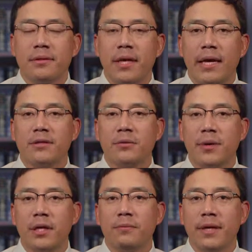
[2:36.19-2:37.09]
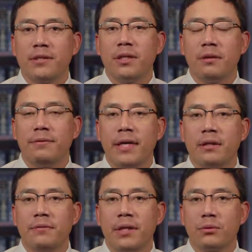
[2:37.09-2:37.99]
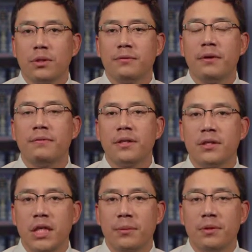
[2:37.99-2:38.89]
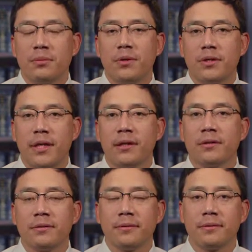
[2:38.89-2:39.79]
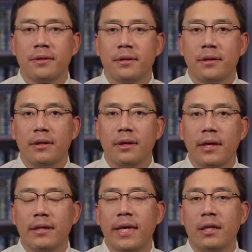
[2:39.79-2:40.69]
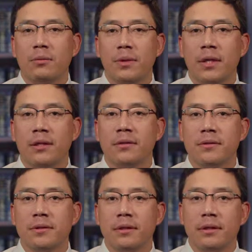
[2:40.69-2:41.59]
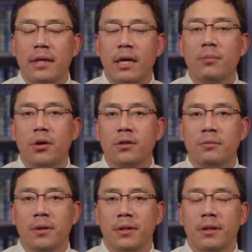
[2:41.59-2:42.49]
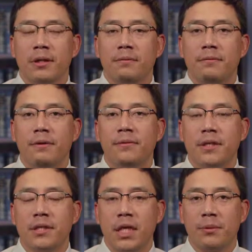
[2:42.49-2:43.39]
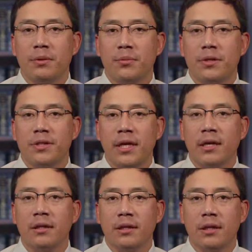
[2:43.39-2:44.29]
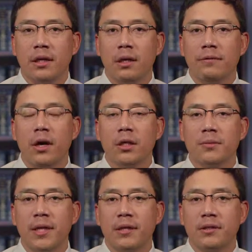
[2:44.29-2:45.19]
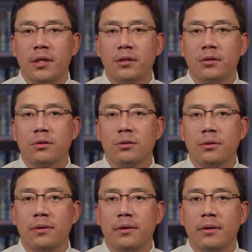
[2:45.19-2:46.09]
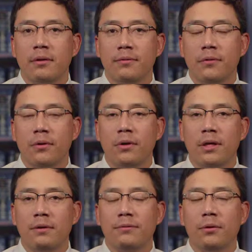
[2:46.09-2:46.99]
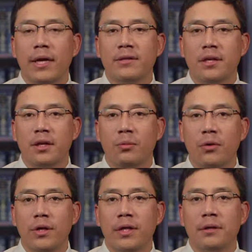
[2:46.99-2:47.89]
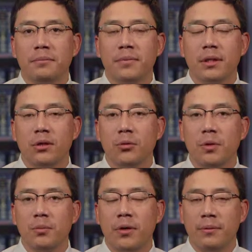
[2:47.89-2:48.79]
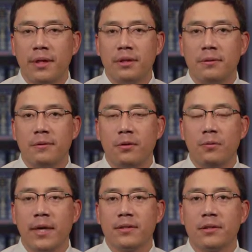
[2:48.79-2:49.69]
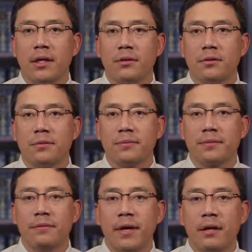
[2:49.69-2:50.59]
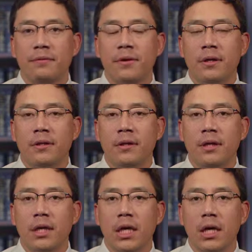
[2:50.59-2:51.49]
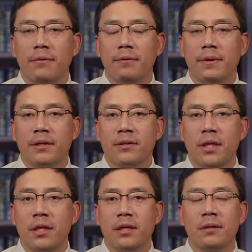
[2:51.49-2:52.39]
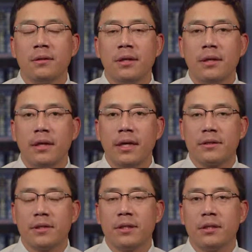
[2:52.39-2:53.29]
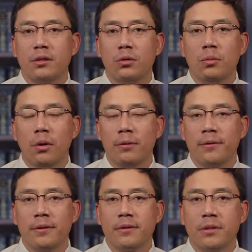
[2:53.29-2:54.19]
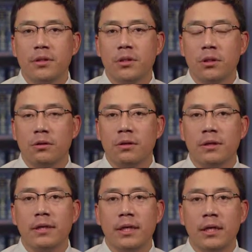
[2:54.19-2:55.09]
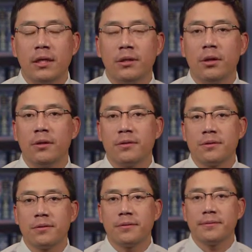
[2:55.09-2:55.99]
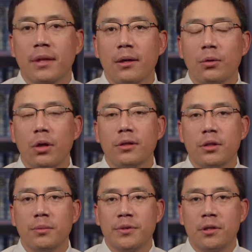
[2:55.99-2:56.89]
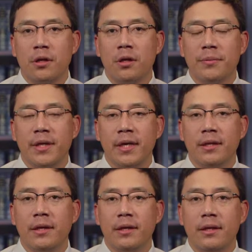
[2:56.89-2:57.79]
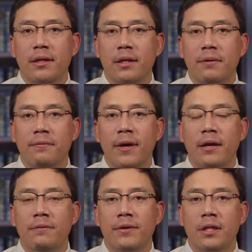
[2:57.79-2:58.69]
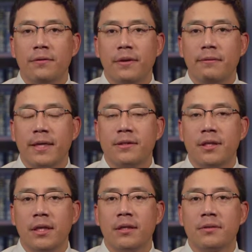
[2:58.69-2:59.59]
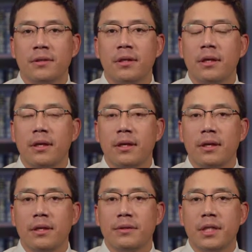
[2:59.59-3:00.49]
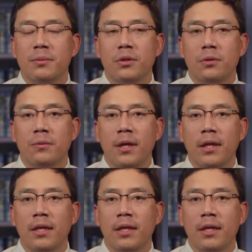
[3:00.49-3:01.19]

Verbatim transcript: The estimated vaccine effectiveness was 57%, and that means that approximately 57% of hospitalizations for influenza pneumonia could be prevented through vaccination. The benefit of the vaccine extended to both children and adults we also observed that the benefit of the vaccines seemed to be a